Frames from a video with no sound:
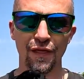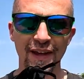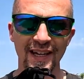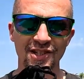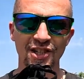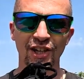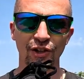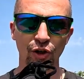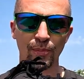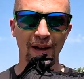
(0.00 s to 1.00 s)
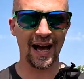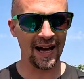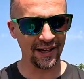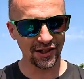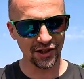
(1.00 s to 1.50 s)
these turned up,
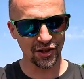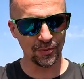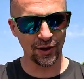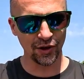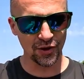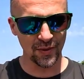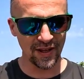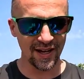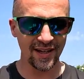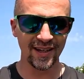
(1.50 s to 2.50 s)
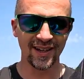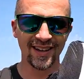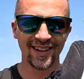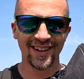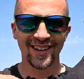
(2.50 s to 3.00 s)
and to be honest with you,
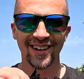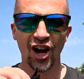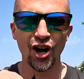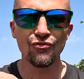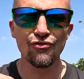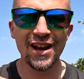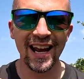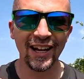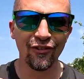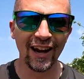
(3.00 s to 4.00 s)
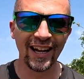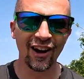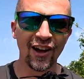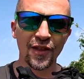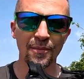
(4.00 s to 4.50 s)
I really
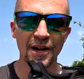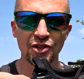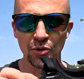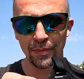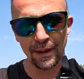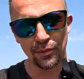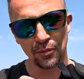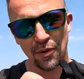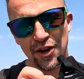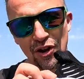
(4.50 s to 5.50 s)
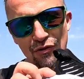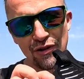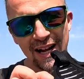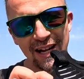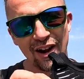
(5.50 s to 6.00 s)
like them. And there's some people might not
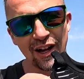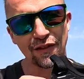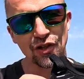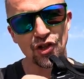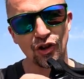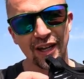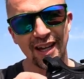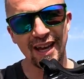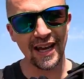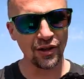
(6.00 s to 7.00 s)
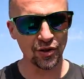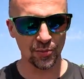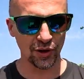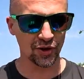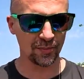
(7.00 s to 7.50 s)
really like the chunky heels,
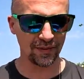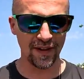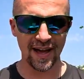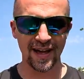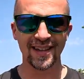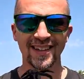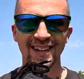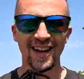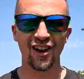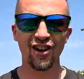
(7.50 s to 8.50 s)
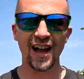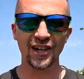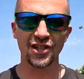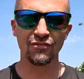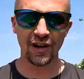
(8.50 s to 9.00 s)
but to be fair, I
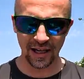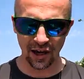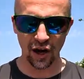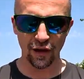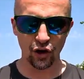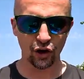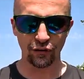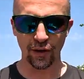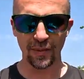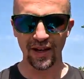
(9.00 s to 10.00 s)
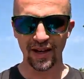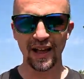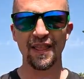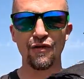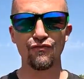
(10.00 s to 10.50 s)
actually really like the look of them.
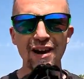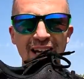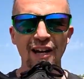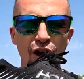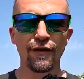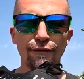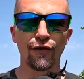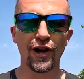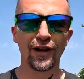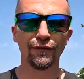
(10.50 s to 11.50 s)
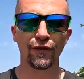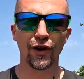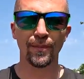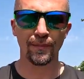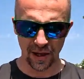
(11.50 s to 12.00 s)
They're really light for
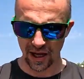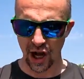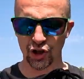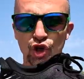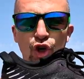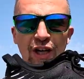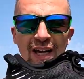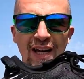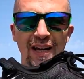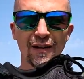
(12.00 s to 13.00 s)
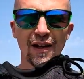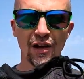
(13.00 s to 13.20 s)
a chunky